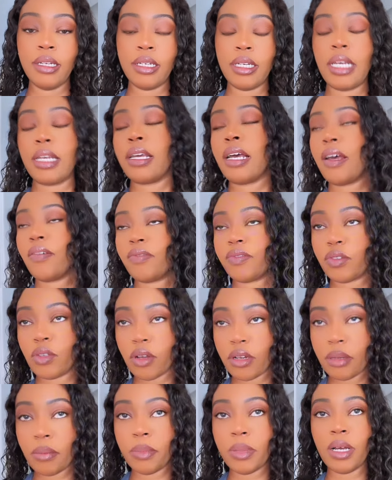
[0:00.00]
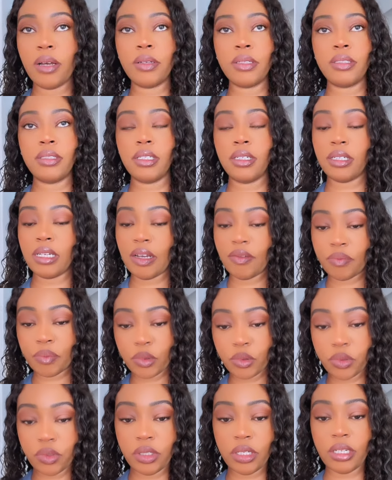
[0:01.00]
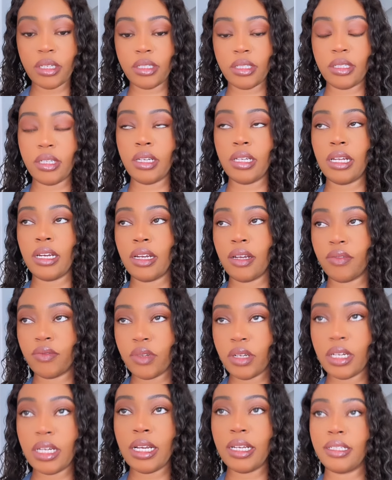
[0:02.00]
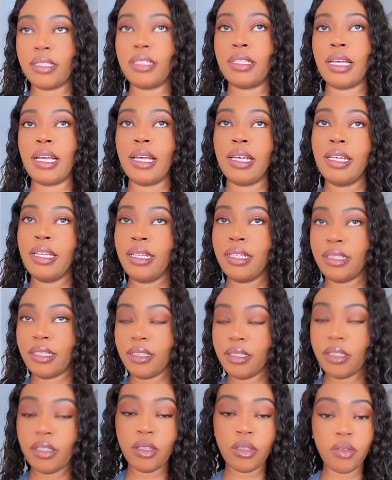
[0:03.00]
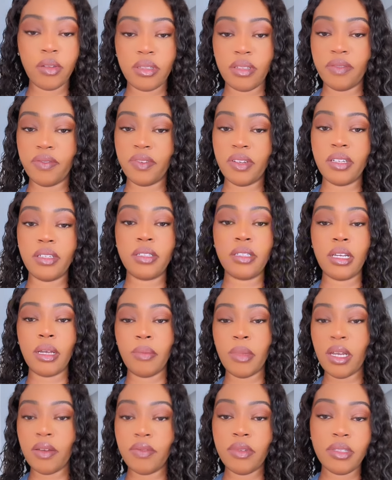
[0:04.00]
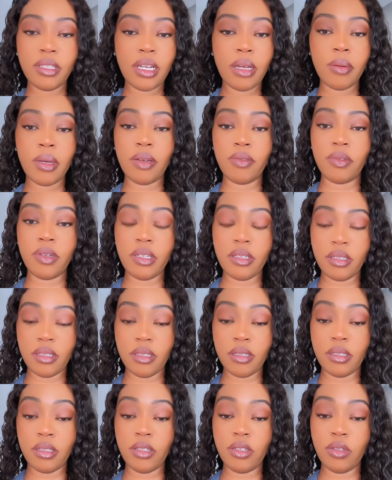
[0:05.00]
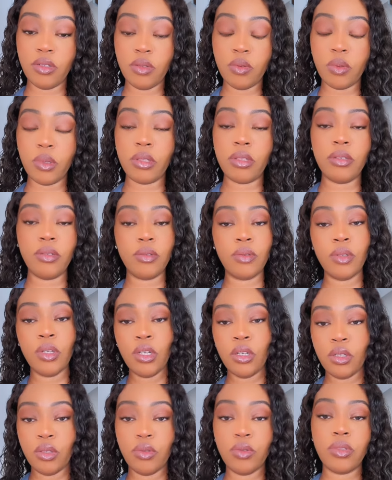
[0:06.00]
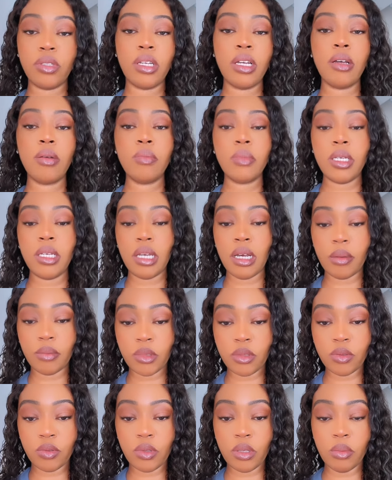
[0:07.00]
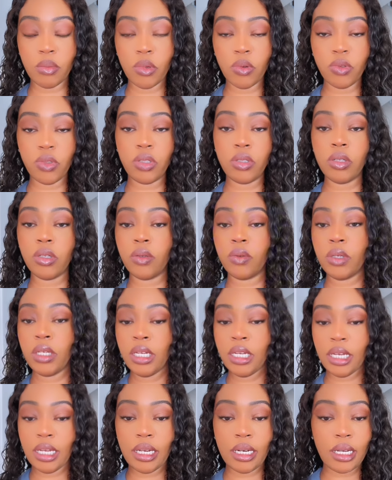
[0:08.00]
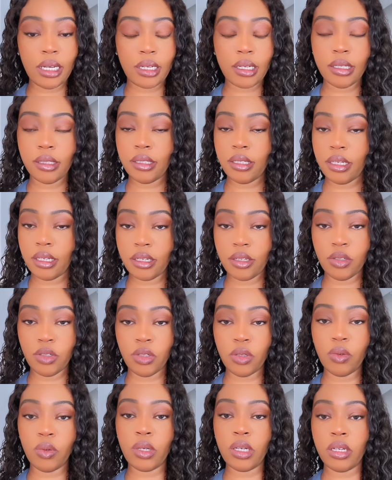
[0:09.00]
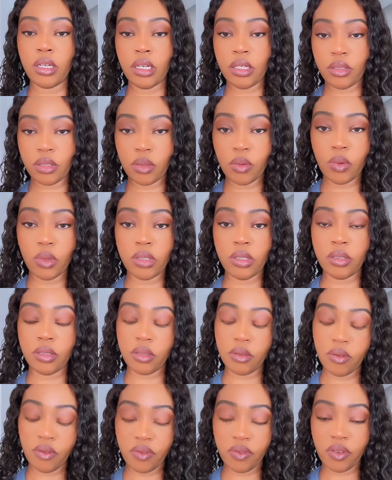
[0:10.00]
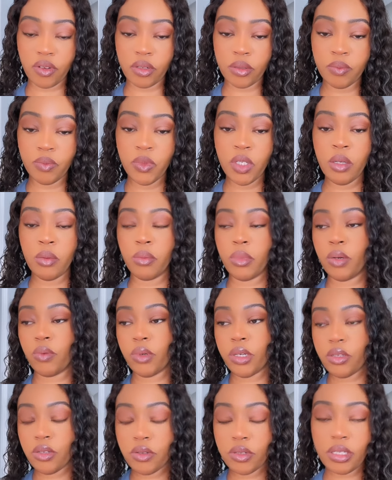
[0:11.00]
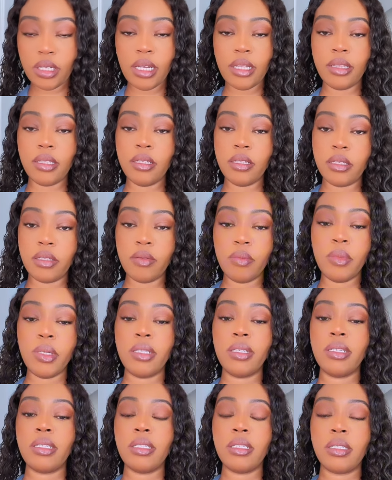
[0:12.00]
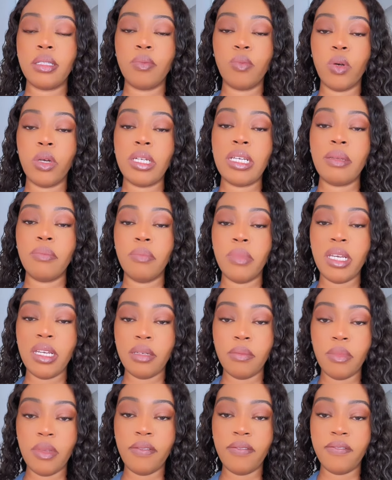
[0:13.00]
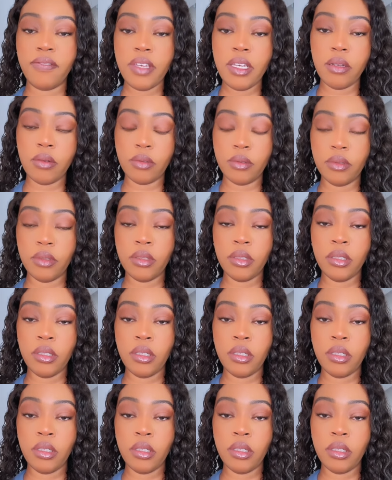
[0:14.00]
Like, I've thought about it, I've processed it, and I realized that this is not the first time. Every time I raise this issue with you, you tell me I'm too emotional and I can't take a joke and so on and so forth. But when you said this to me, this is what it made me feel.